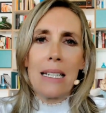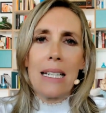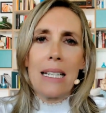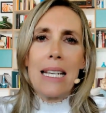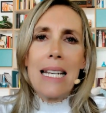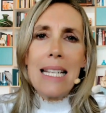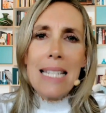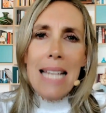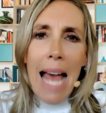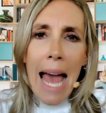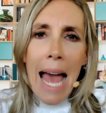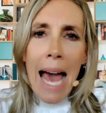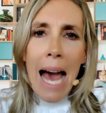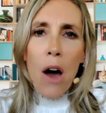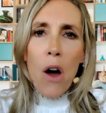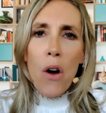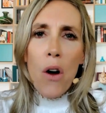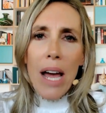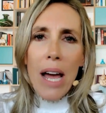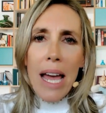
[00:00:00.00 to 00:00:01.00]
It is
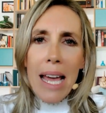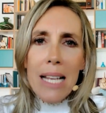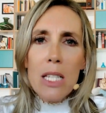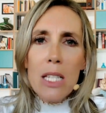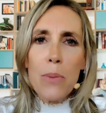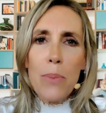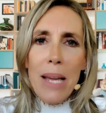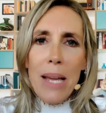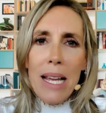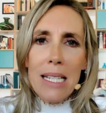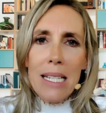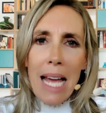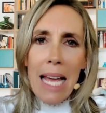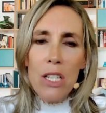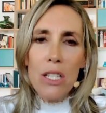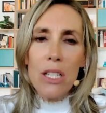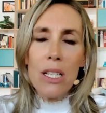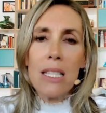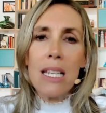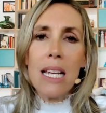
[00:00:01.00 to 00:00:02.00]
our
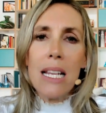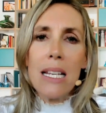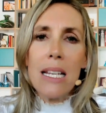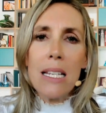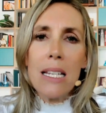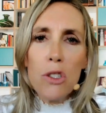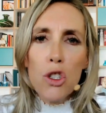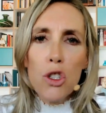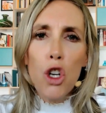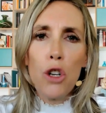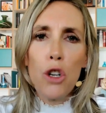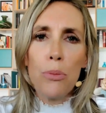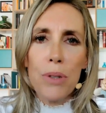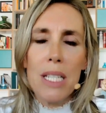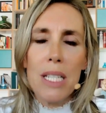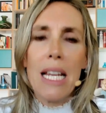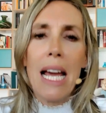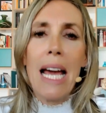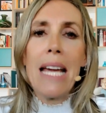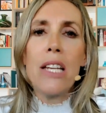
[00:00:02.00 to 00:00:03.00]
expectations and
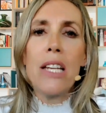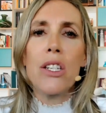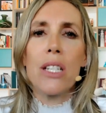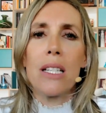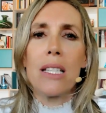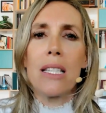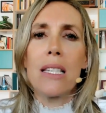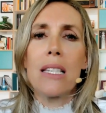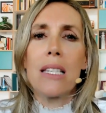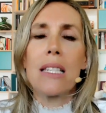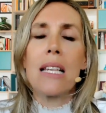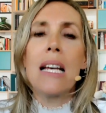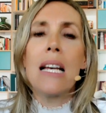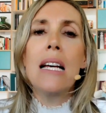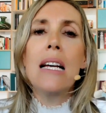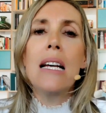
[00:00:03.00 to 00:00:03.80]
interpretations